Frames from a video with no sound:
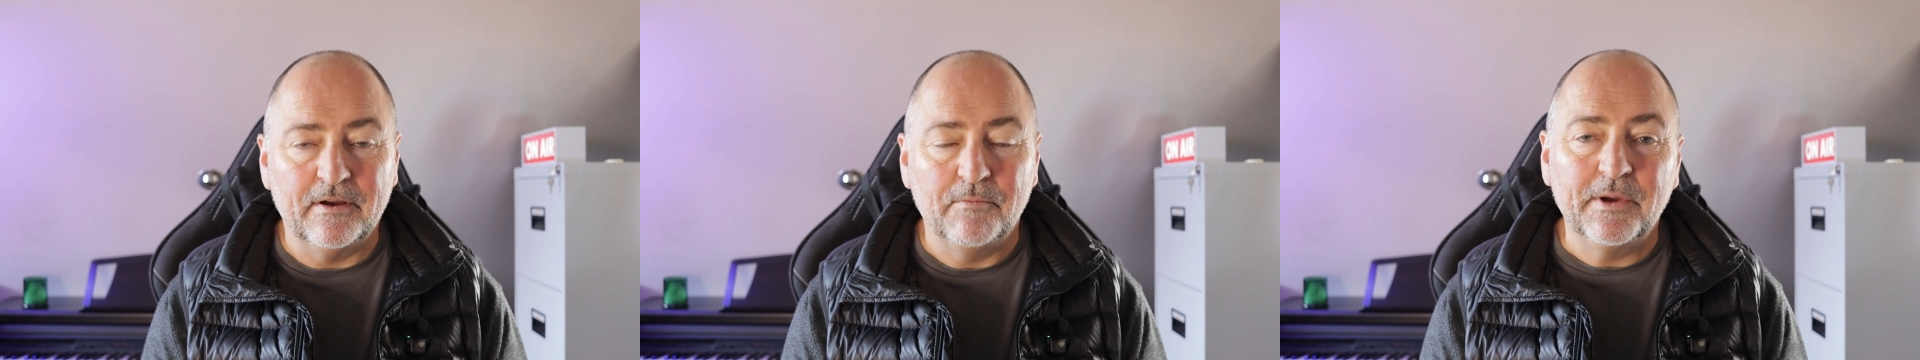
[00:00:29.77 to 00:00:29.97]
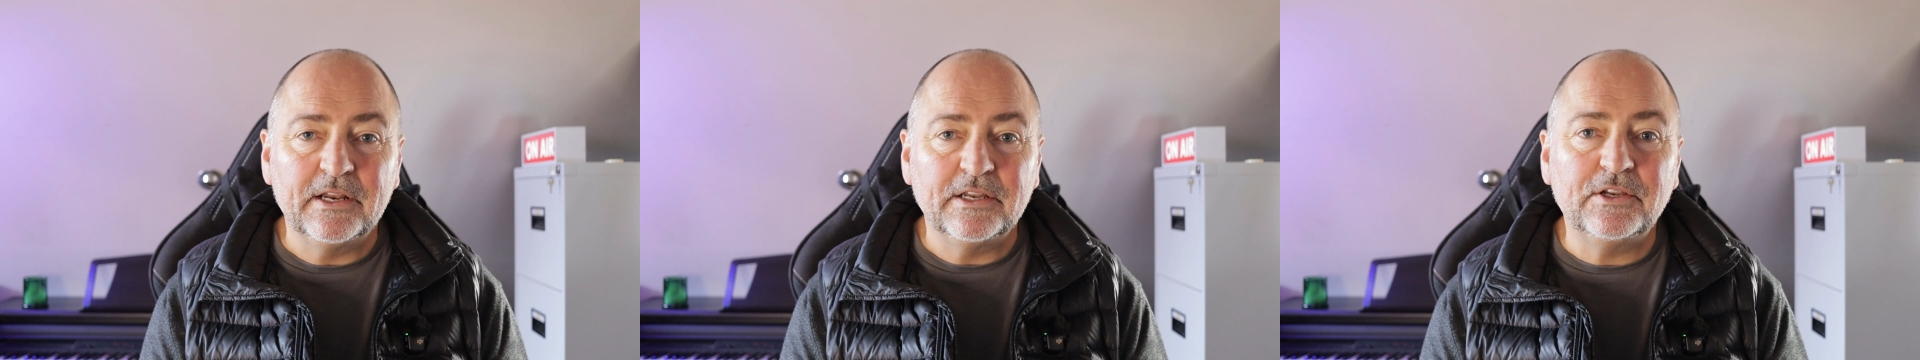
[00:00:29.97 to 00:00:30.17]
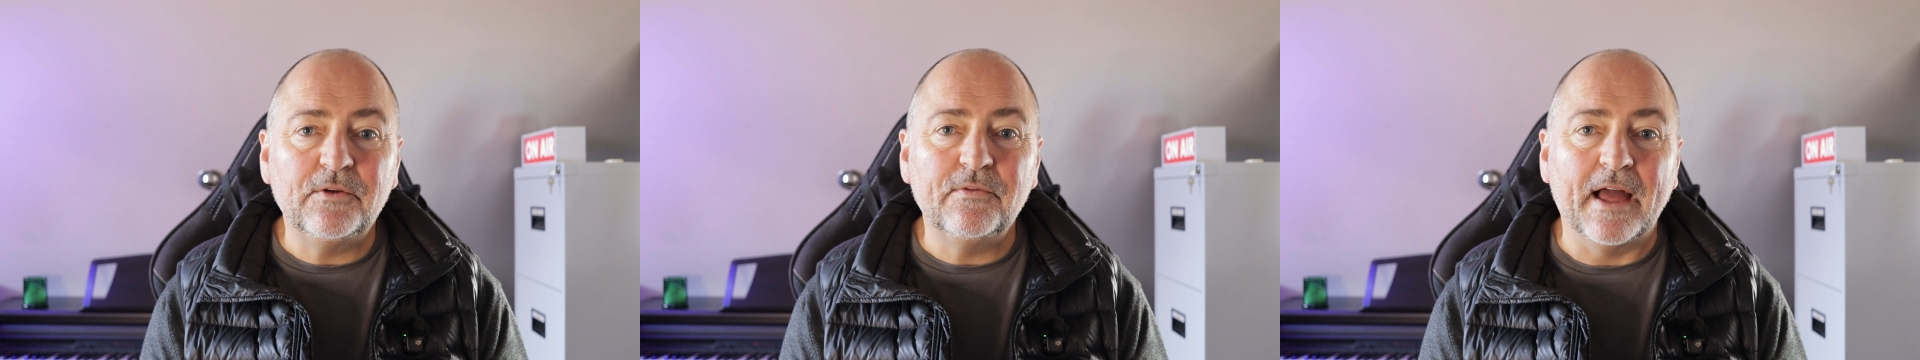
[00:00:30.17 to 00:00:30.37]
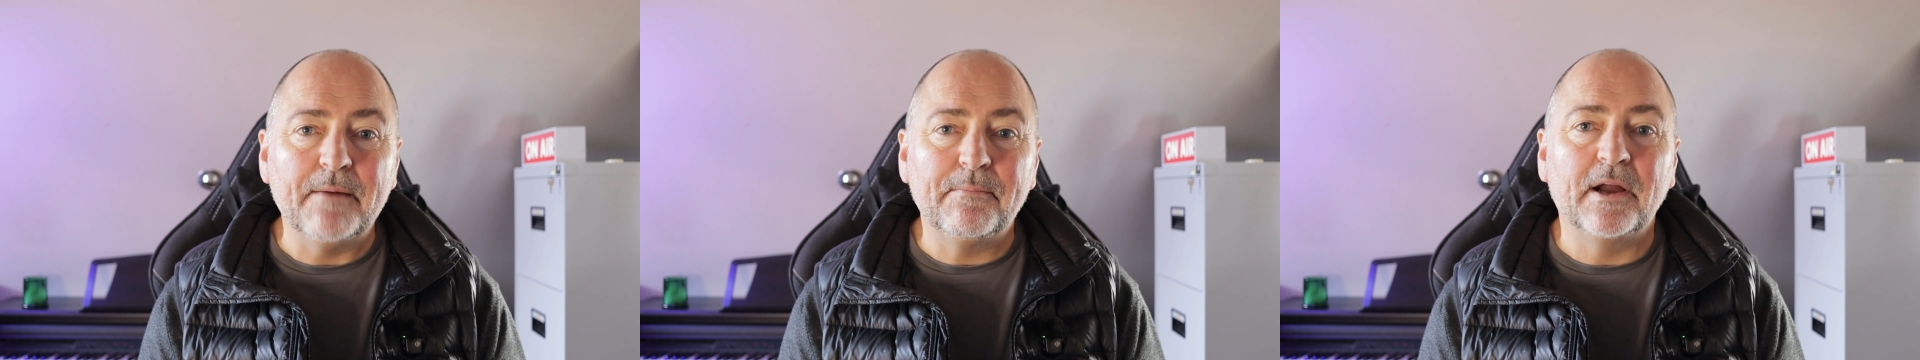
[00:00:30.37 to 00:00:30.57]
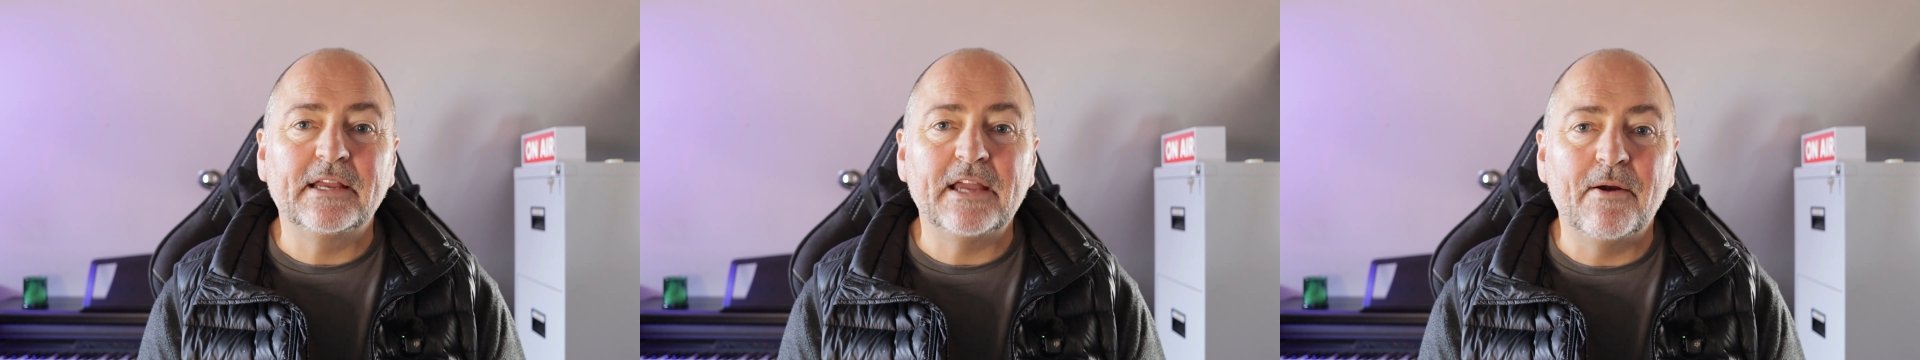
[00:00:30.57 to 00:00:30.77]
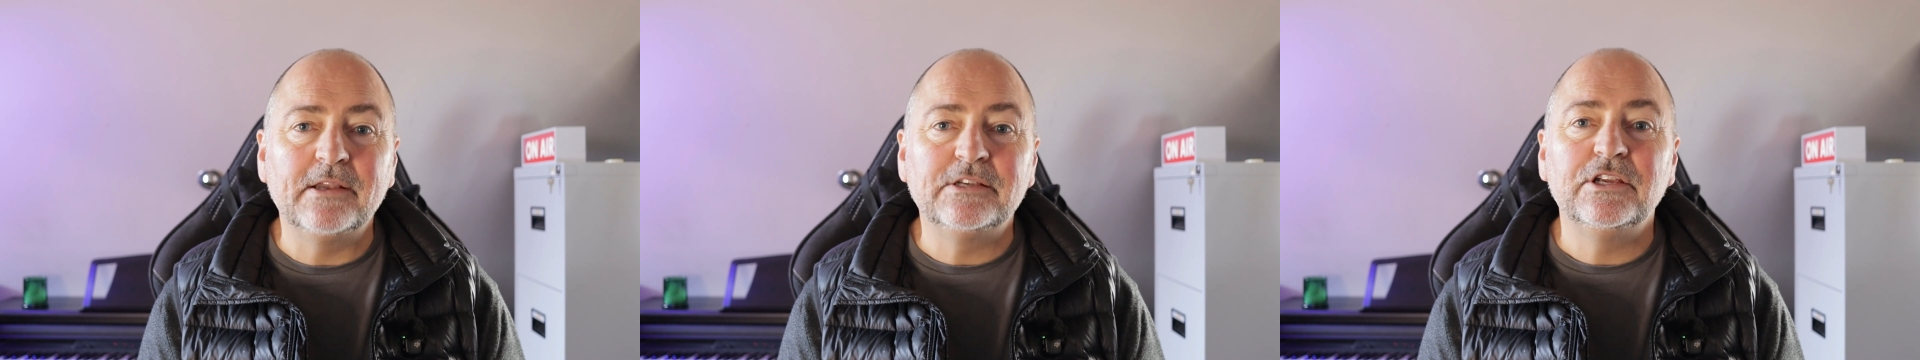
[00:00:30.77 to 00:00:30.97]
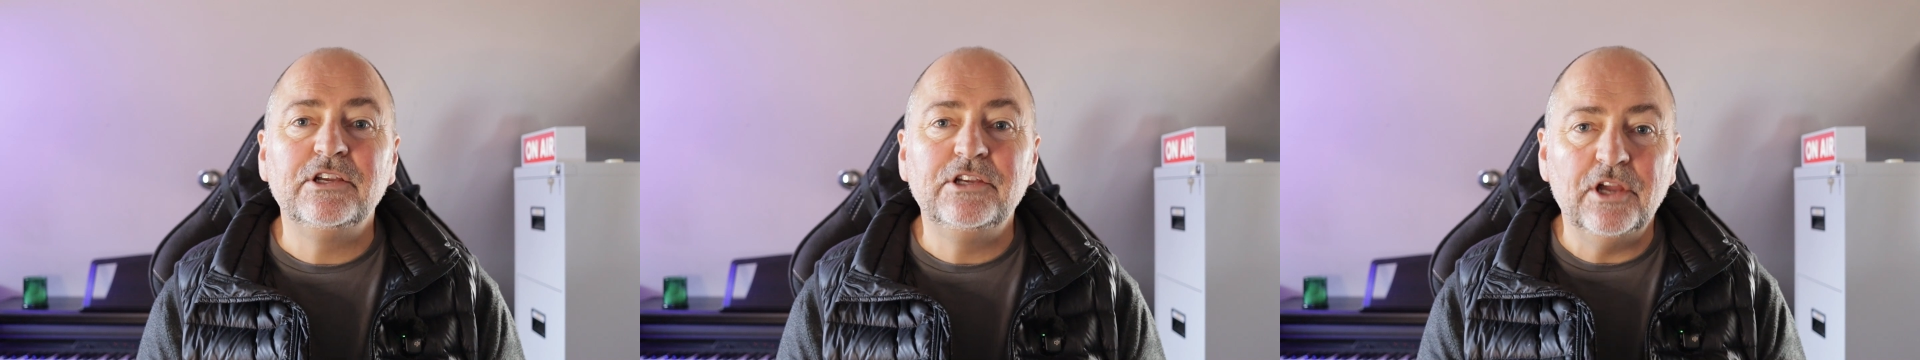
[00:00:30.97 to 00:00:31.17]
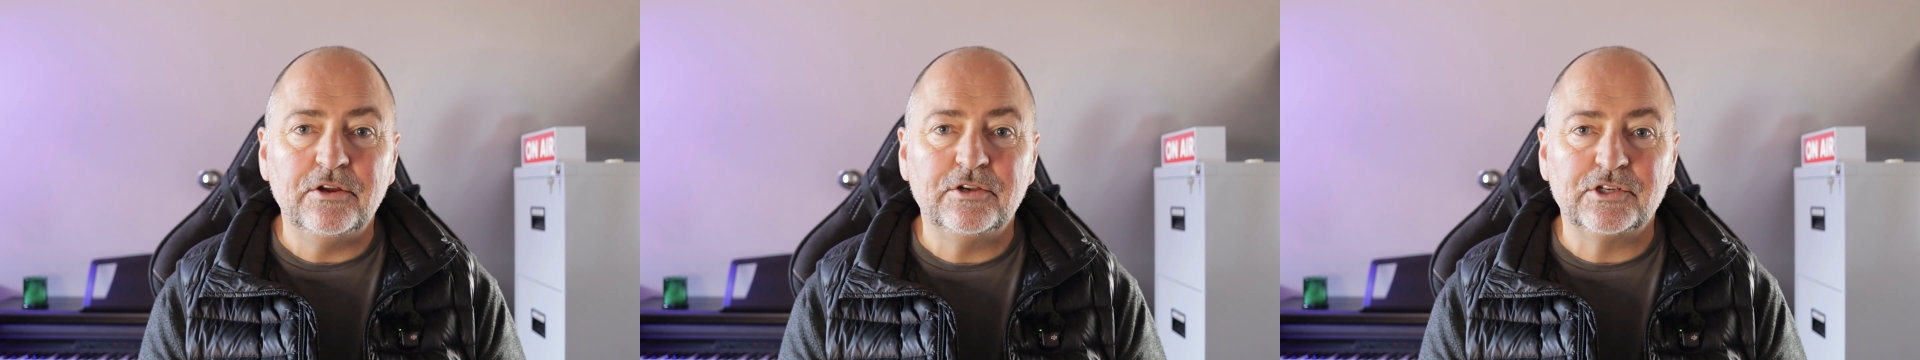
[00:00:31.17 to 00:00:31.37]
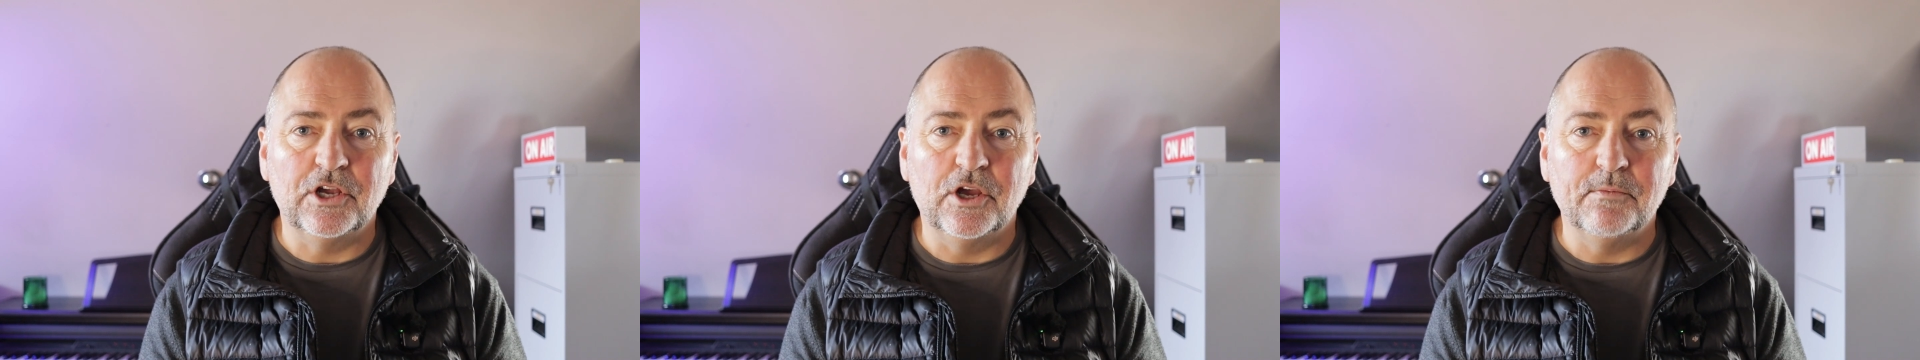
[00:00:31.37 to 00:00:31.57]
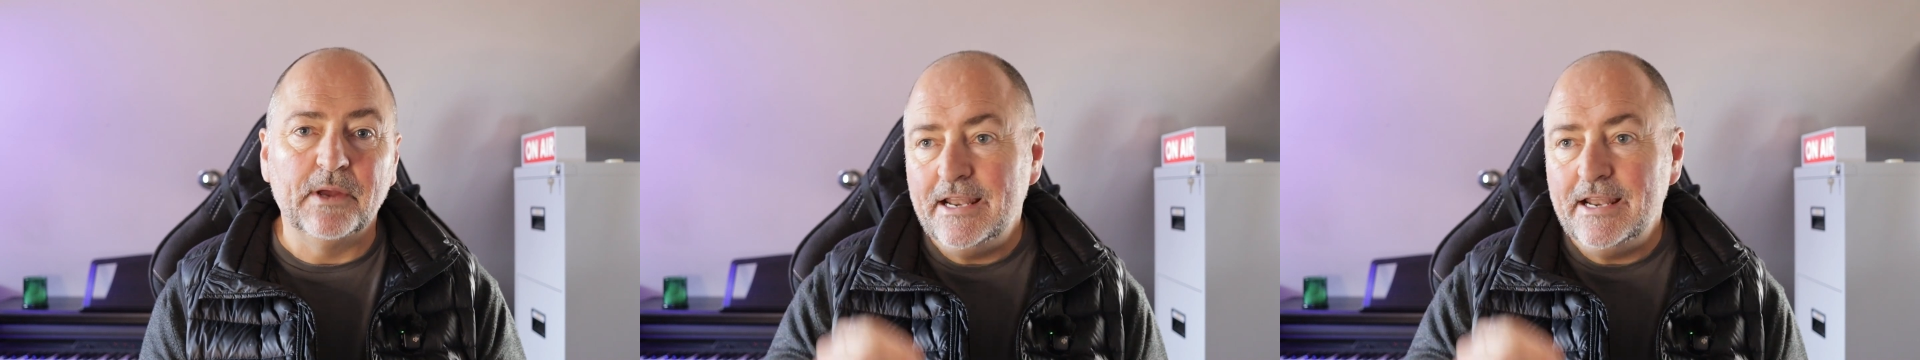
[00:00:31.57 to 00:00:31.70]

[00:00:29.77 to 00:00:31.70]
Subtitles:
And we're going to do that by going to YouTube.